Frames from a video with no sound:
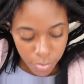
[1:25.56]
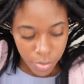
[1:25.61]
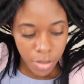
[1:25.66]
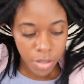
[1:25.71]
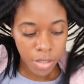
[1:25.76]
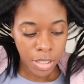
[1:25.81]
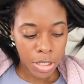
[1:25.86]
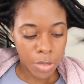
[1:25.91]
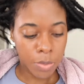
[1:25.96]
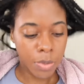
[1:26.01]

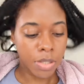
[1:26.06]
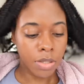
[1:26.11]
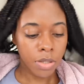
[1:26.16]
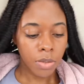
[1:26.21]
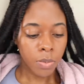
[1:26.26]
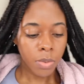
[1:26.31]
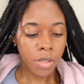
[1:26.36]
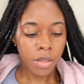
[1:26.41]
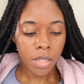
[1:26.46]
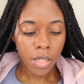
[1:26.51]
because we
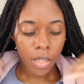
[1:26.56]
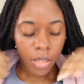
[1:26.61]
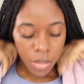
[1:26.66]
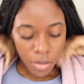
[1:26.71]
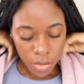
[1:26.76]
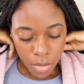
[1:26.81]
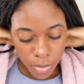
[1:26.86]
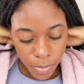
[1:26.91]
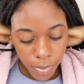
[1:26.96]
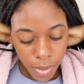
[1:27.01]
don't want the
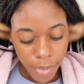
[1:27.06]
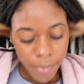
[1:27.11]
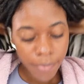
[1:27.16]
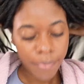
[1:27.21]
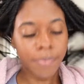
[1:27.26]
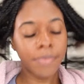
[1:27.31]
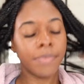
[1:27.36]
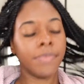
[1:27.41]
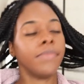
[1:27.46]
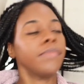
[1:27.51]
clothes wet.
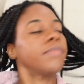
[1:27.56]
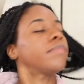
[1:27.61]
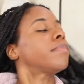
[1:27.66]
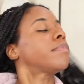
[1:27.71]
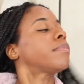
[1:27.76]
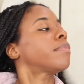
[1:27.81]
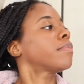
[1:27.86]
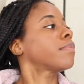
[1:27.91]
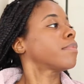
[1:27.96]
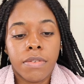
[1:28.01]

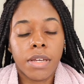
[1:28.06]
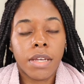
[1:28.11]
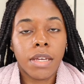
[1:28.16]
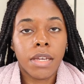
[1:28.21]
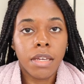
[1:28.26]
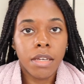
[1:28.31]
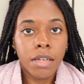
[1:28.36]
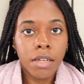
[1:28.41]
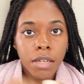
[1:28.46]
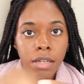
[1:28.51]

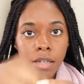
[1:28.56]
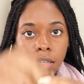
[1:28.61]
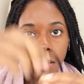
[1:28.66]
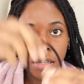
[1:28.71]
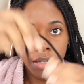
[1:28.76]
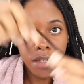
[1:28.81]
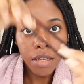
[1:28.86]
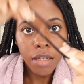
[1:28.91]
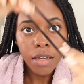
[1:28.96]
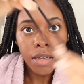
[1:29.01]
A
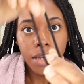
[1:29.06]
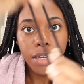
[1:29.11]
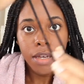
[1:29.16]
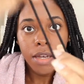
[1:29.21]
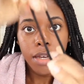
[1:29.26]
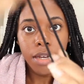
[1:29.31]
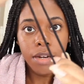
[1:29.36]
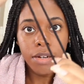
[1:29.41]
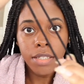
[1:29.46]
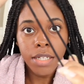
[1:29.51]

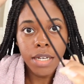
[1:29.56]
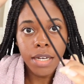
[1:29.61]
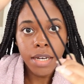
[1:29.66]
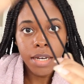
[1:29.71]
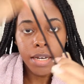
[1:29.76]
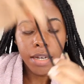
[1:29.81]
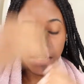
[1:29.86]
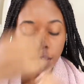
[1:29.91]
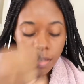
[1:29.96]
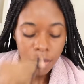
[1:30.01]
hair
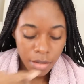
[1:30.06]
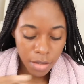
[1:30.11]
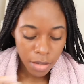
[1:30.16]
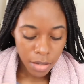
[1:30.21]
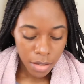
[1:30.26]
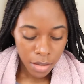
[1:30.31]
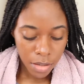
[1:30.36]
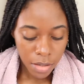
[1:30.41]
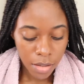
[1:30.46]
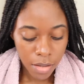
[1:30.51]
tie
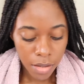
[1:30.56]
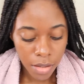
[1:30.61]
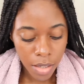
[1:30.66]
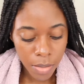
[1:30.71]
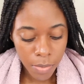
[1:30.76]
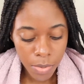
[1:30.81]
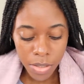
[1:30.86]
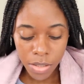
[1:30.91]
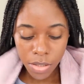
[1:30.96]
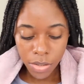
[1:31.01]
that
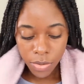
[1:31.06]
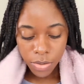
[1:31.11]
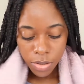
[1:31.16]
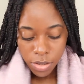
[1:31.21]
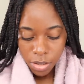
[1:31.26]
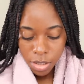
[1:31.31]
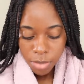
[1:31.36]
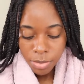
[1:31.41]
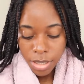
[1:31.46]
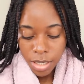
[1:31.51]
I was
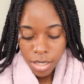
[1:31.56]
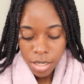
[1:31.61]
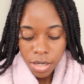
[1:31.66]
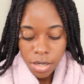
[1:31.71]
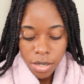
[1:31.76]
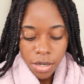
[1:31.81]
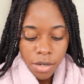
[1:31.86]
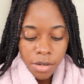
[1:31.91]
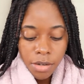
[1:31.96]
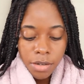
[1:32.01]
using on my
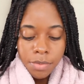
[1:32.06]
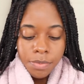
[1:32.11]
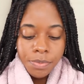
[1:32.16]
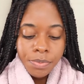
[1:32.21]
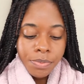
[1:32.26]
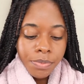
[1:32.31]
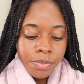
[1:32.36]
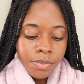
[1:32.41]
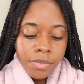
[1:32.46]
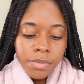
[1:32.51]
hair.
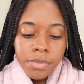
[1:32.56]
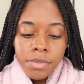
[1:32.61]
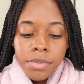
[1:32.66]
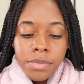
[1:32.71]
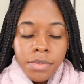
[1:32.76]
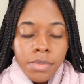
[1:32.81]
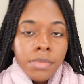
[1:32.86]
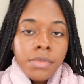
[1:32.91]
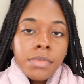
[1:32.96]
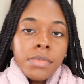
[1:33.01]

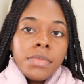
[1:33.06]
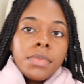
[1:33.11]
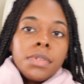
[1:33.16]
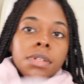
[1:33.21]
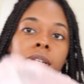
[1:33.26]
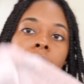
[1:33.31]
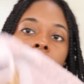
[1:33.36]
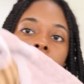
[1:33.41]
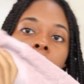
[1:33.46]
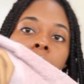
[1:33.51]

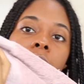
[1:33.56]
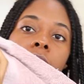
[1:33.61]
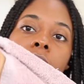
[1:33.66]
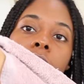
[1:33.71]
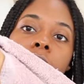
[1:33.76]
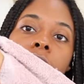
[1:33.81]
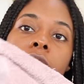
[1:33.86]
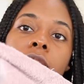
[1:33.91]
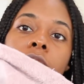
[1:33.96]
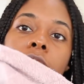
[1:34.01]
I'm
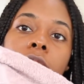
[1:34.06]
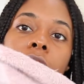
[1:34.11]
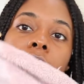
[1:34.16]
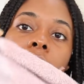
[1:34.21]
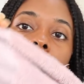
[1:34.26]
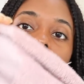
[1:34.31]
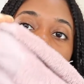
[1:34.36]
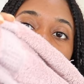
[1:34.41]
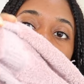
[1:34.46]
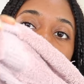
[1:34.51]
literally just
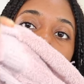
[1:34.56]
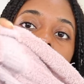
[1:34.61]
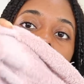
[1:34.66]
gonna